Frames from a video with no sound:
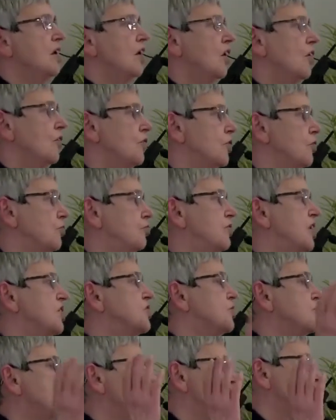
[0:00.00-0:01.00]
and the
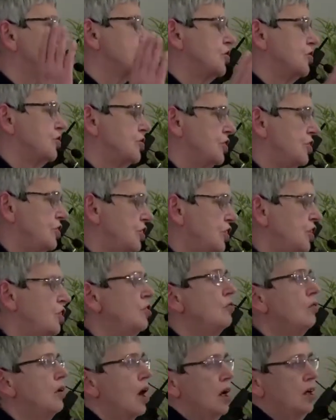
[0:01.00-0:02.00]
resurrection to
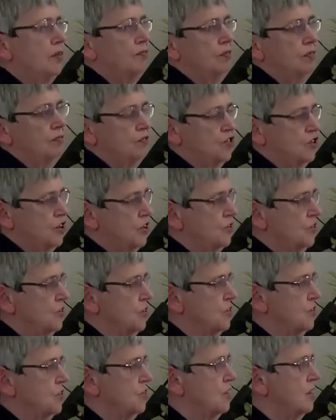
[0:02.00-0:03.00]
new life of
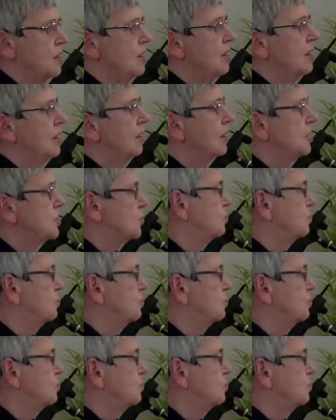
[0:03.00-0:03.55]
Jesus, let's